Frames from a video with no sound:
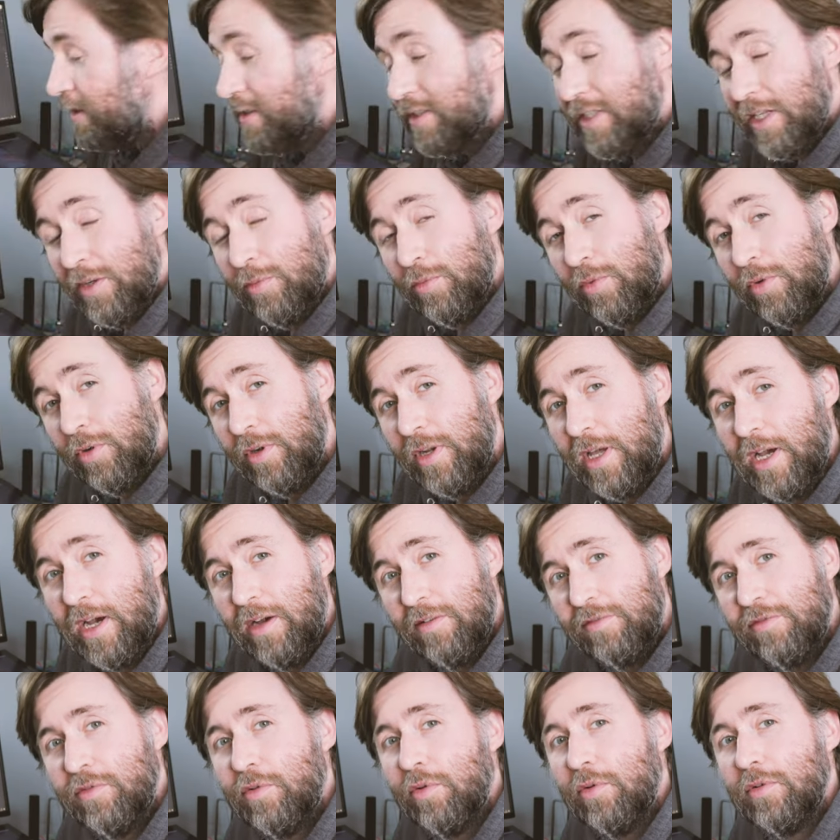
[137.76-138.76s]
is they want
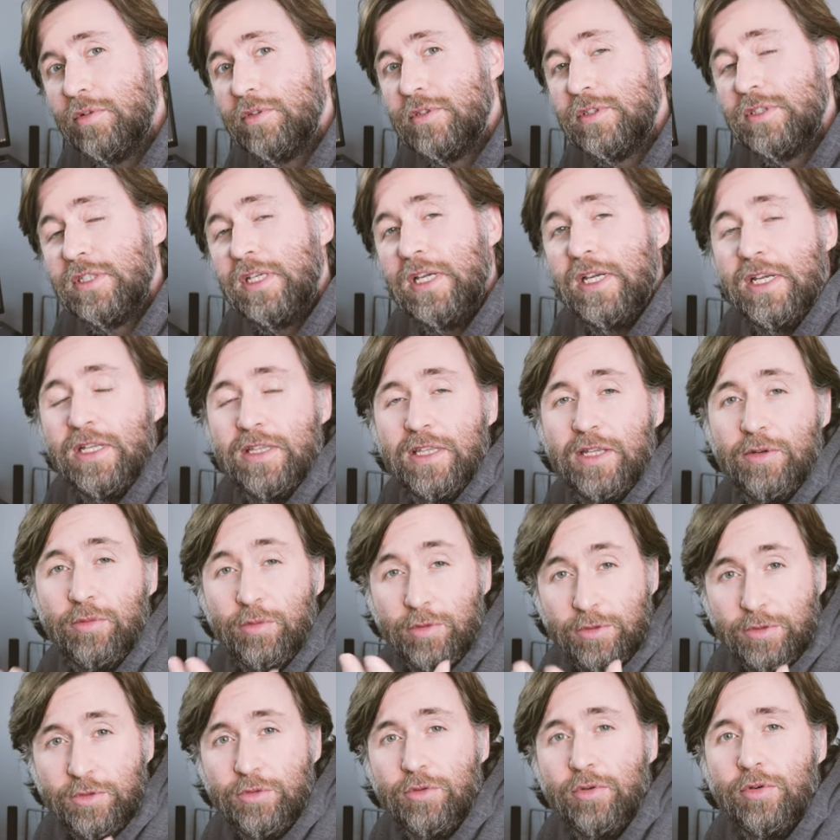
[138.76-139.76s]
our thoughts, they
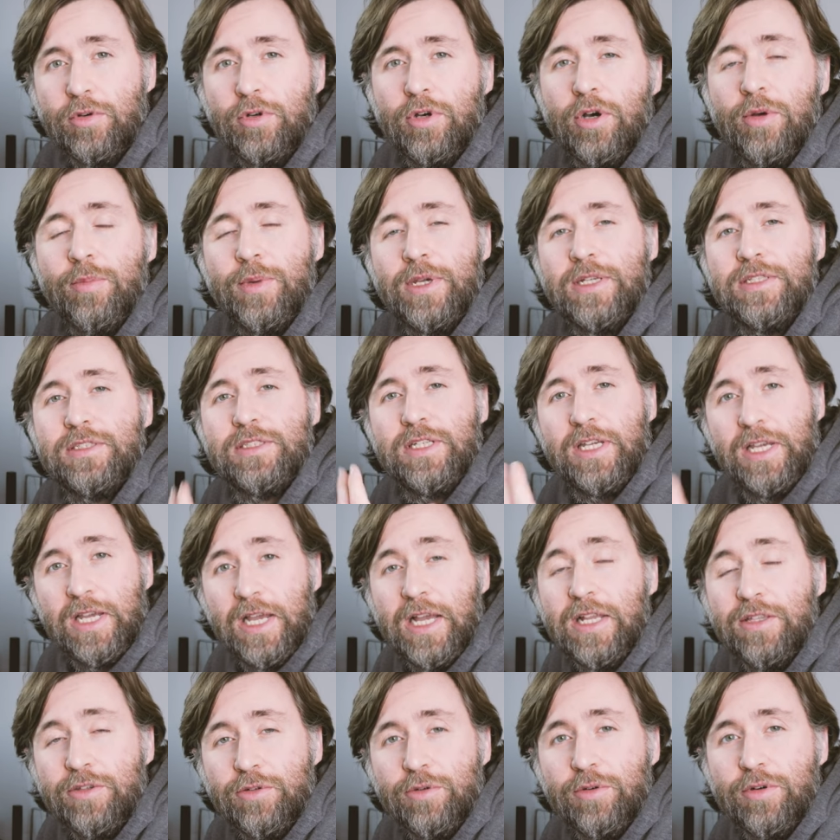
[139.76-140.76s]
want your comments
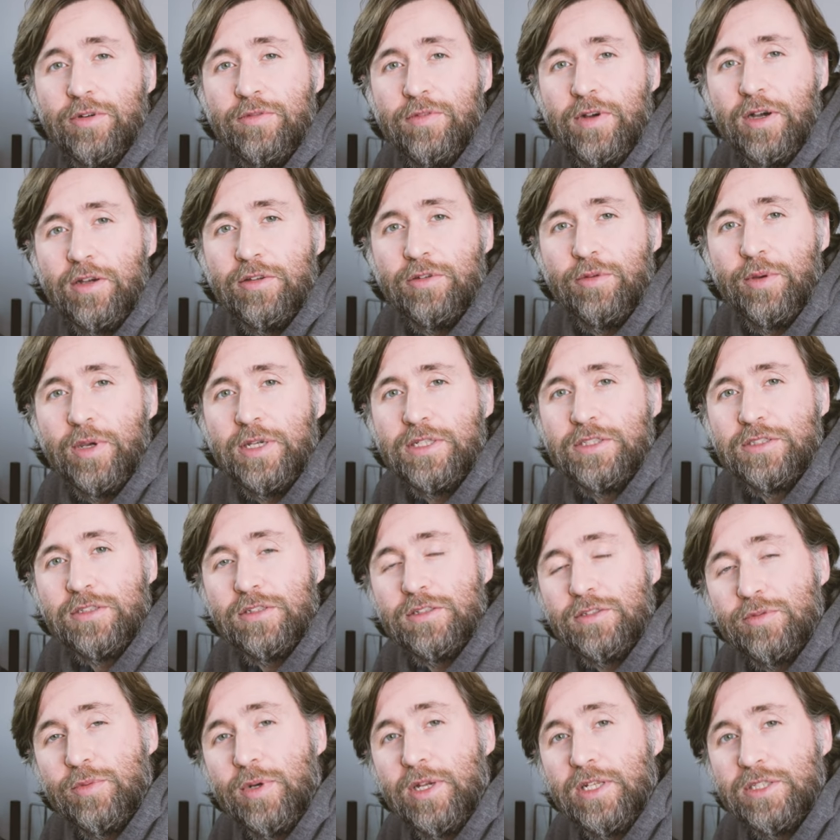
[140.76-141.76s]
and your evaluation
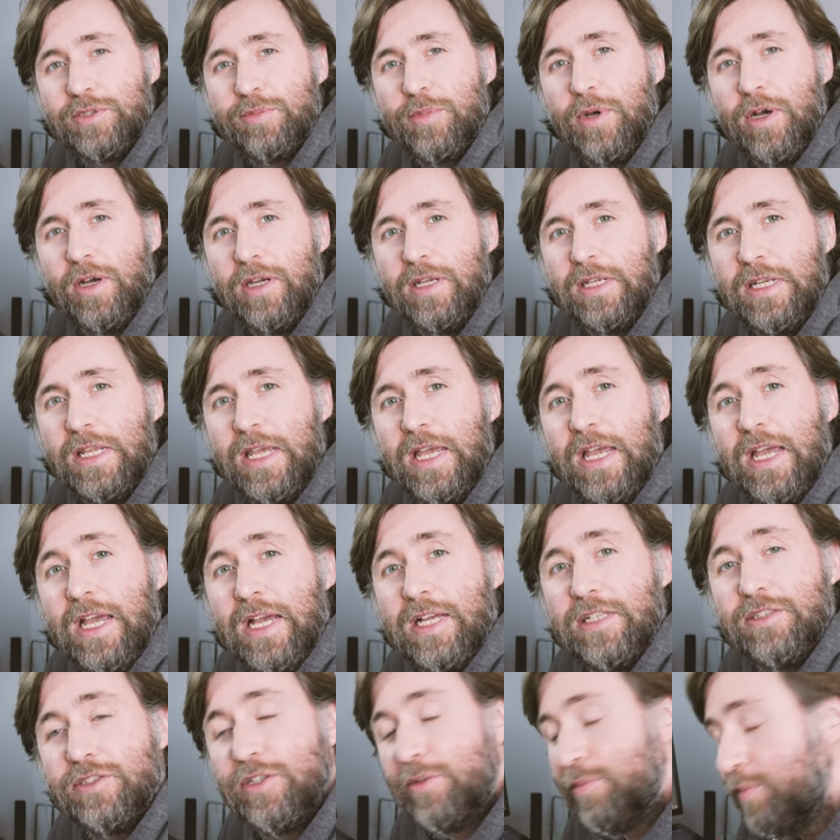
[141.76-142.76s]
as well as mine.
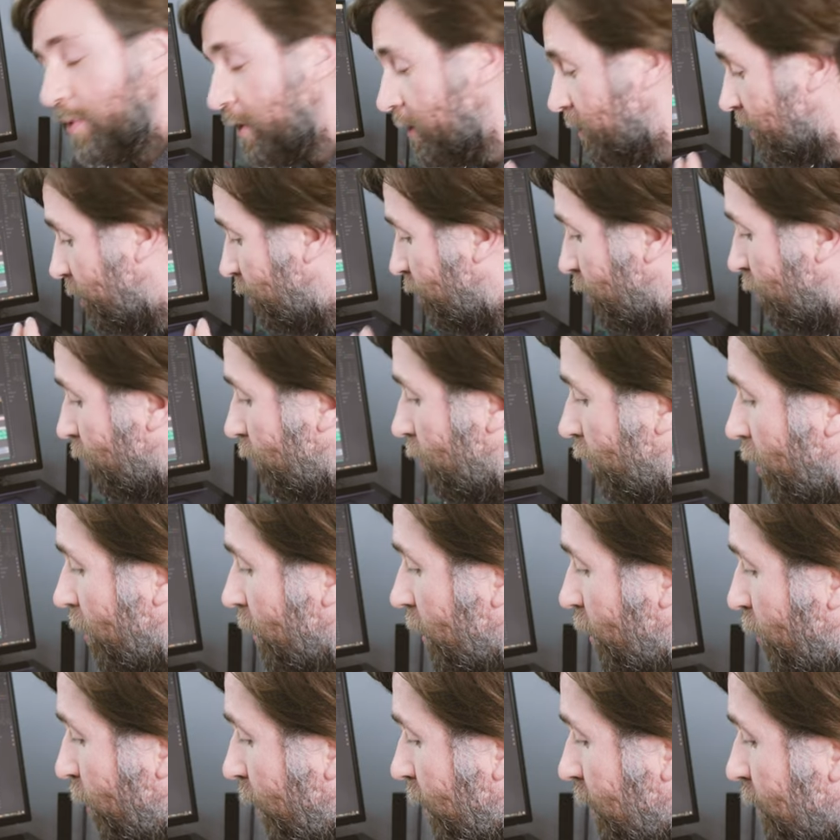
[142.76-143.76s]
And so please, if you've got
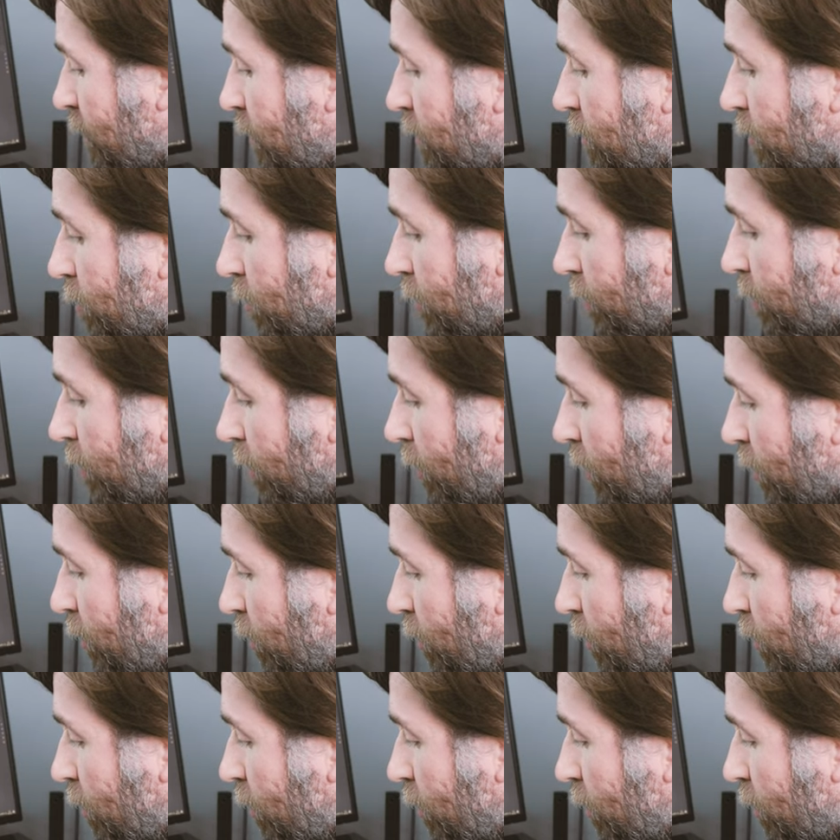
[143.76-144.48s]
any questions or you've got any